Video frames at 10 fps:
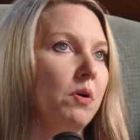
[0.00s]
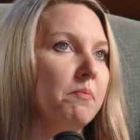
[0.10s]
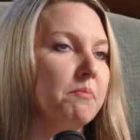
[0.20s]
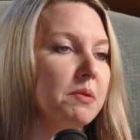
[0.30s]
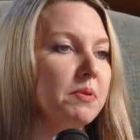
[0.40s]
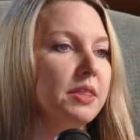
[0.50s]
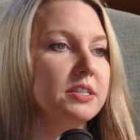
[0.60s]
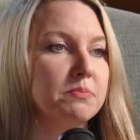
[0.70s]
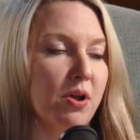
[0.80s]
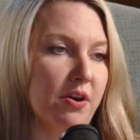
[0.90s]
Well, maybe
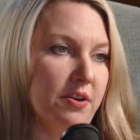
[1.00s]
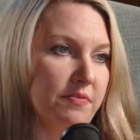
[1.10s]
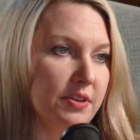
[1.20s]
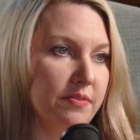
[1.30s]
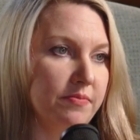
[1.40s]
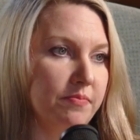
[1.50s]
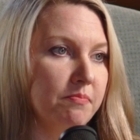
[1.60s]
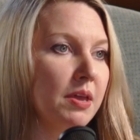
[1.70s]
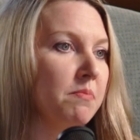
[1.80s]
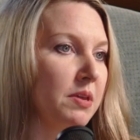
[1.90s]
that's part of it.
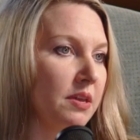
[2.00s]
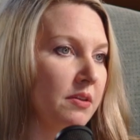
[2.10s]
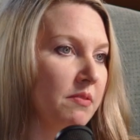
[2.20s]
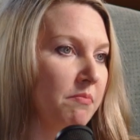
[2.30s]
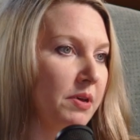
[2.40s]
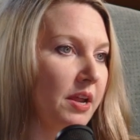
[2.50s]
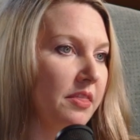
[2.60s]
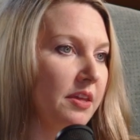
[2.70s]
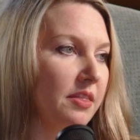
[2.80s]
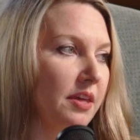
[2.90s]
Maybe. But I
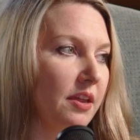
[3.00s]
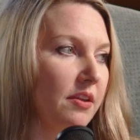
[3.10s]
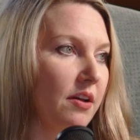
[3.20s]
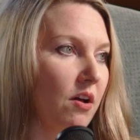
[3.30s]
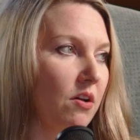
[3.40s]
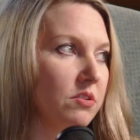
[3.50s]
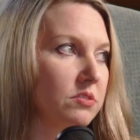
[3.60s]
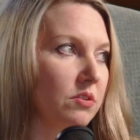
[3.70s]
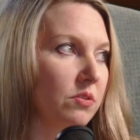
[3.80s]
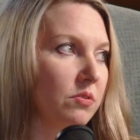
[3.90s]
think that
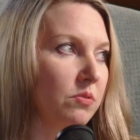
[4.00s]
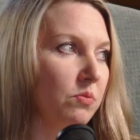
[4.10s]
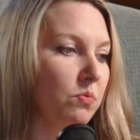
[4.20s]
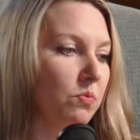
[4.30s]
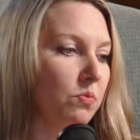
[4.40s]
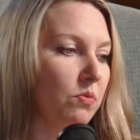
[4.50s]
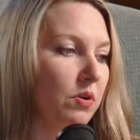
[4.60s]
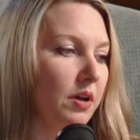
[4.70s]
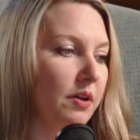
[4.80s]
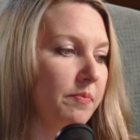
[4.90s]
also,
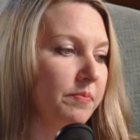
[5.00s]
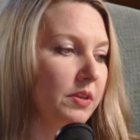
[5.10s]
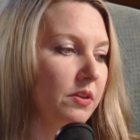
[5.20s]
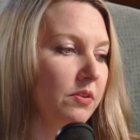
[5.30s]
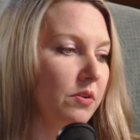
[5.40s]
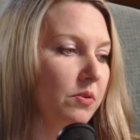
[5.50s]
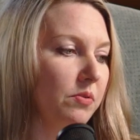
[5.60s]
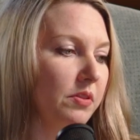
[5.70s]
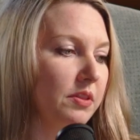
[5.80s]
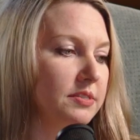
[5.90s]

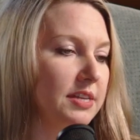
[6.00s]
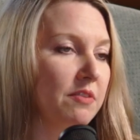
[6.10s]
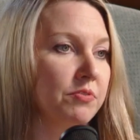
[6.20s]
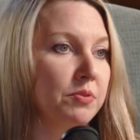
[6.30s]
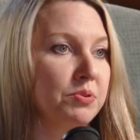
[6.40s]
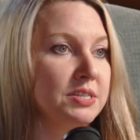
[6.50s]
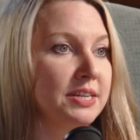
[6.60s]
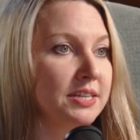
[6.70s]
the Stanford prison